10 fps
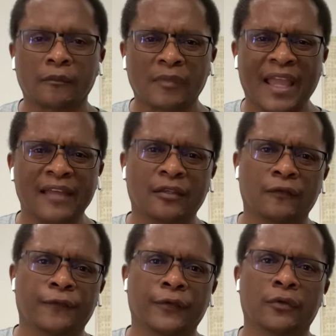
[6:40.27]
and to
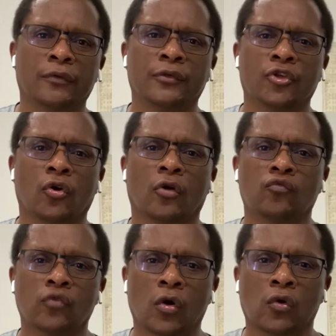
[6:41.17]
view your
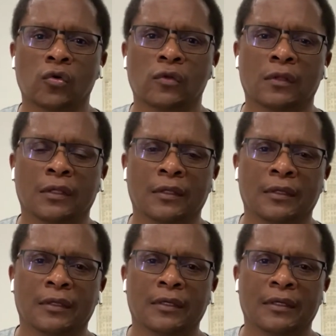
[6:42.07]
role
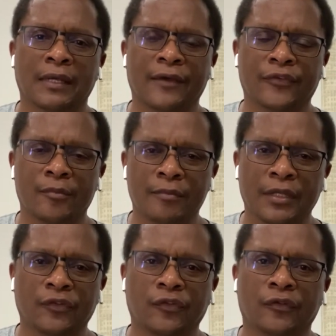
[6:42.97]
as a
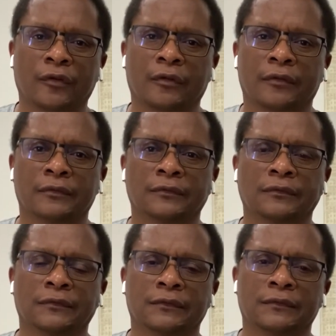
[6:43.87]
minister
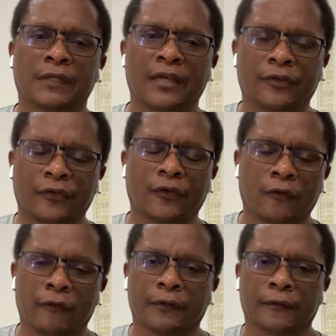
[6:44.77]
and a
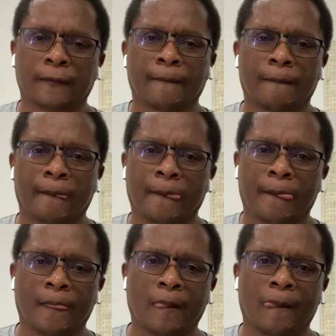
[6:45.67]
servant.
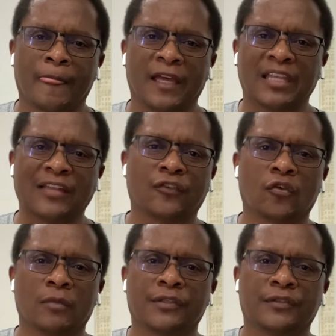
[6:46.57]
Not so
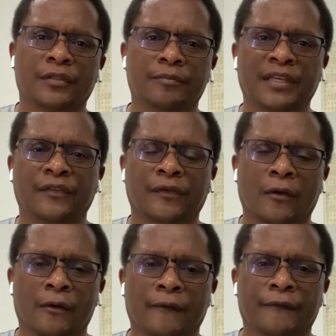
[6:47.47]
much to be
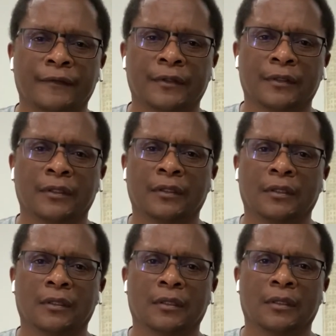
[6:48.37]
served,
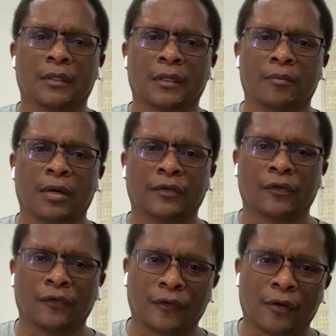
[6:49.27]
but to
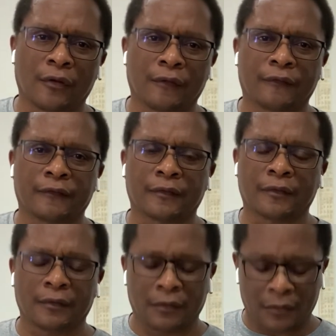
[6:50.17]
serve.
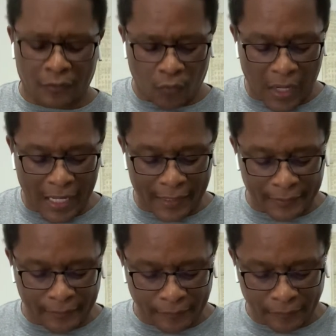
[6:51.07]
Why?
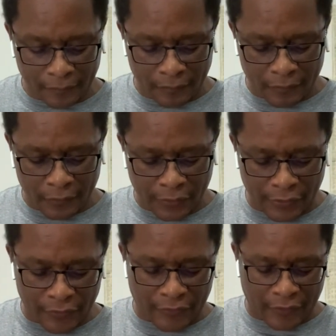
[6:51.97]

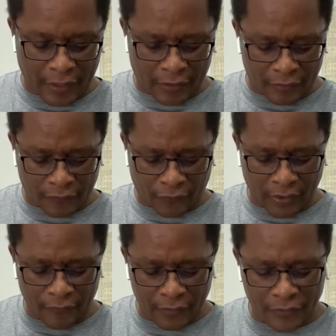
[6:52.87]
Jesus says, for
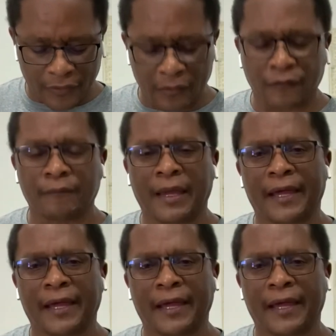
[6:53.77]
even the Son of Man,